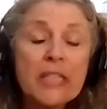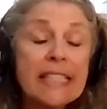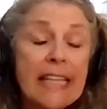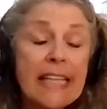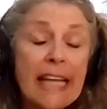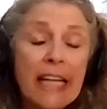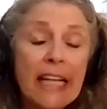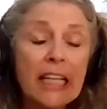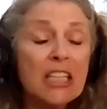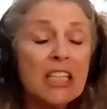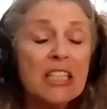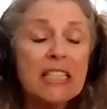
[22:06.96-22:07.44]

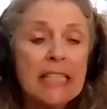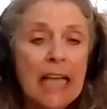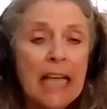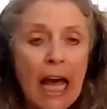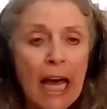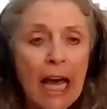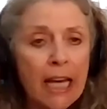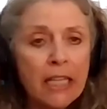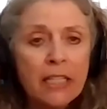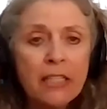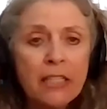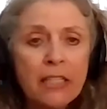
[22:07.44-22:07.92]
Scale
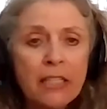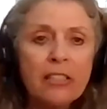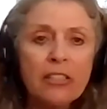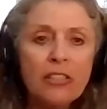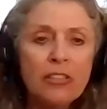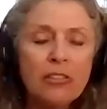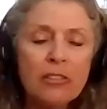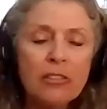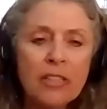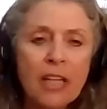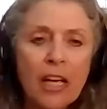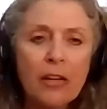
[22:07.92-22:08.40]
aside,
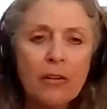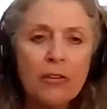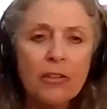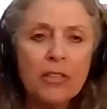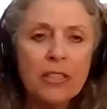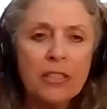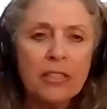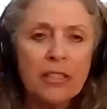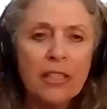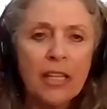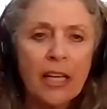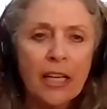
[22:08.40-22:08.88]
did you
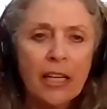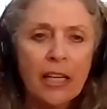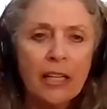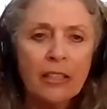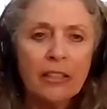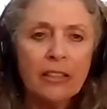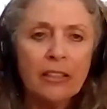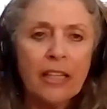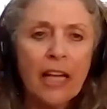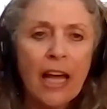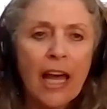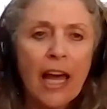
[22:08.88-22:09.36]
say, or
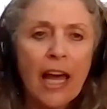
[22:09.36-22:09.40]
scale?